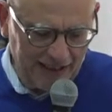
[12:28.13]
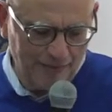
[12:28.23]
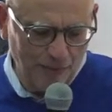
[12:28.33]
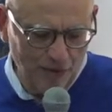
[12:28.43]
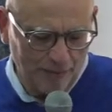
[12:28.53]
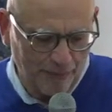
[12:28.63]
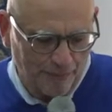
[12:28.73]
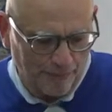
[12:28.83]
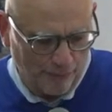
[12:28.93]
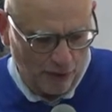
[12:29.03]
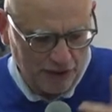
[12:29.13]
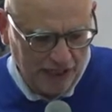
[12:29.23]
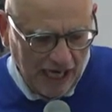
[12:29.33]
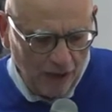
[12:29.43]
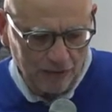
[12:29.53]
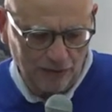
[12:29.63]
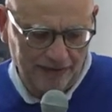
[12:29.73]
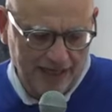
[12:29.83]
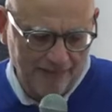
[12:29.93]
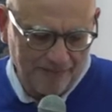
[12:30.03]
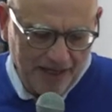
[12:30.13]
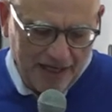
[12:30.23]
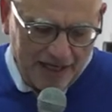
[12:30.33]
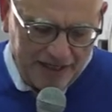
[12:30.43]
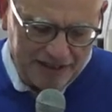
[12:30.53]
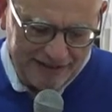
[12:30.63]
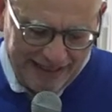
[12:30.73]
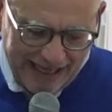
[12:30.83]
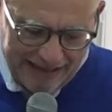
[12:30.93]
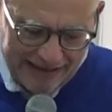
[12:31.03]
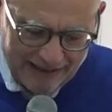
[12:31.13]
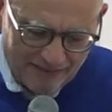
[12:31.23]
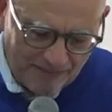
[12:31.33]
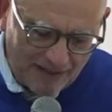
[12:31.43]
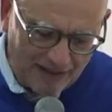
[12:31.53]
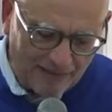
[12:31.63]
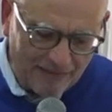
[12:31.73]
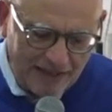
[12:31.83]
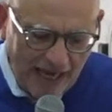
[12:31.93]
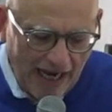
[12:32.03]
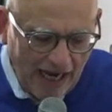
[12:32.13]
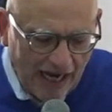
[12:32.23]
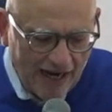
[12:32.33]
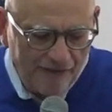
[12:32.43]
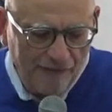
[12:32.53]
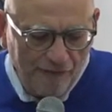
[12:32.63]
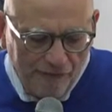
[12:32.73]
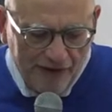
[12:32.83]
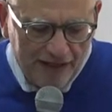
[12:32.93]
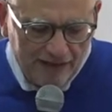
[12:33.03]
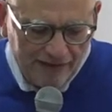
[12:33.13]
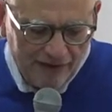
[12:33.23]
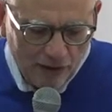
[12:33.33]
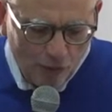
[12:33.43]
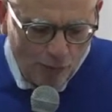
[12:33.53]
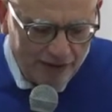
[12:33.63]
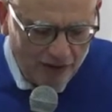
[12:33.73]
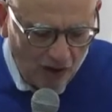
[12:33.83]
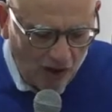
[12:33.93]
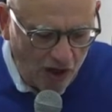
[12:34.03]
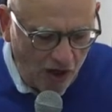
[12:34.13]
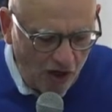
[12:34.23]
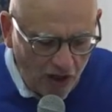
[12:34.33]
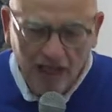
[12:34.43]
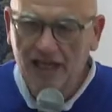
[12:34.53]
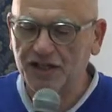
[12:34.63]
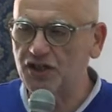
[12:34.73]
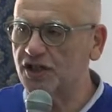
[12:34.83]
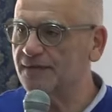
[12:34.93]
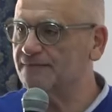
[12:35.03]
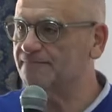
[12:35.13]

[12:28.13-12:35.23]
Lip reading: he points out to them is that they are filled with all knowledge.